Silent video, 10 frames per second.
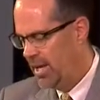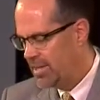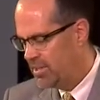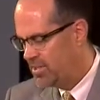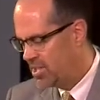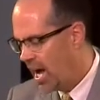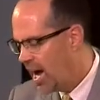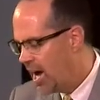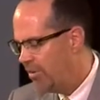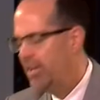Yes, it's
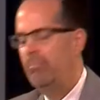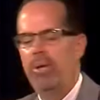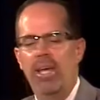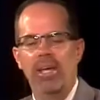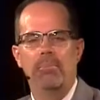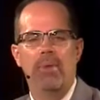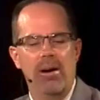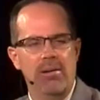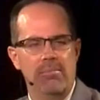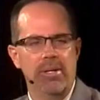tiring being a
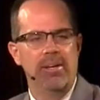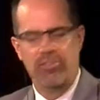mom.